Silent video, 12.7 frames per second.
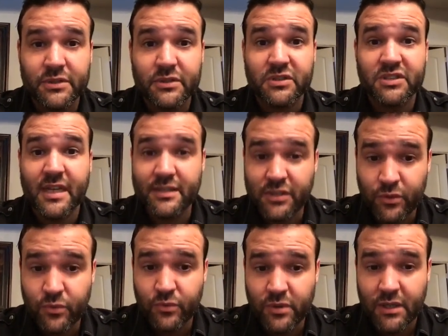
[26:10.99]
So stay
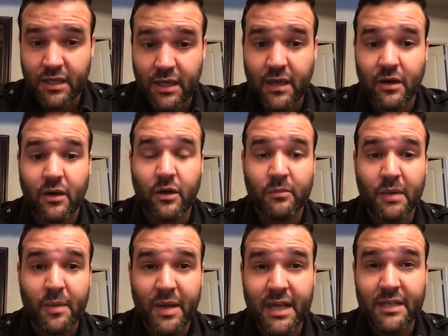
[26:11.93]
tuned on
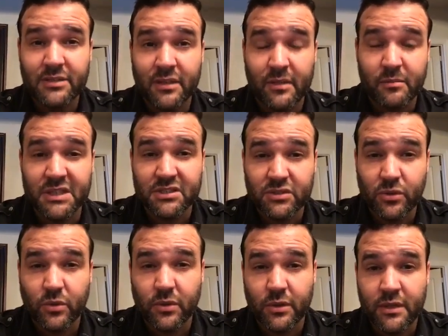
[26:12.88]
my page and on my
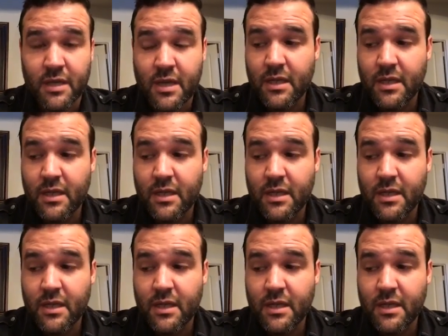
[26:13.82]
store.